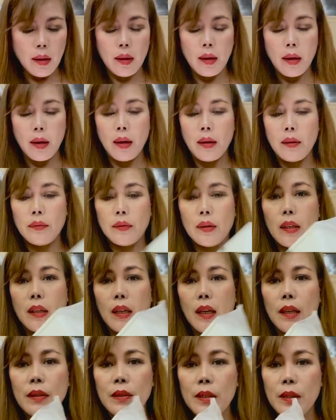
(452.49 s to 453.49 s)
And the
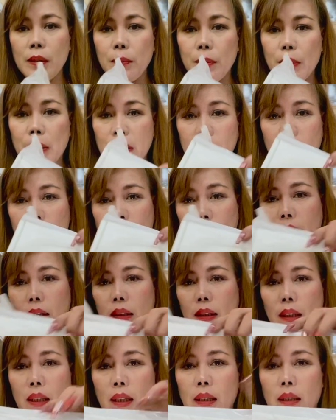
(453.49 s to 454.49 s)
last but not
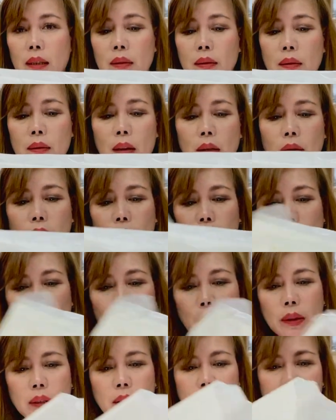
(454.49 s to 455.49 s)
the least, I don't know
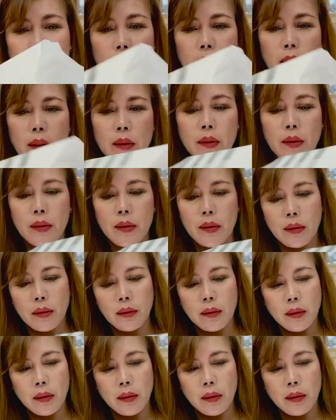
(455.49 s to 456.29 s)
what this is.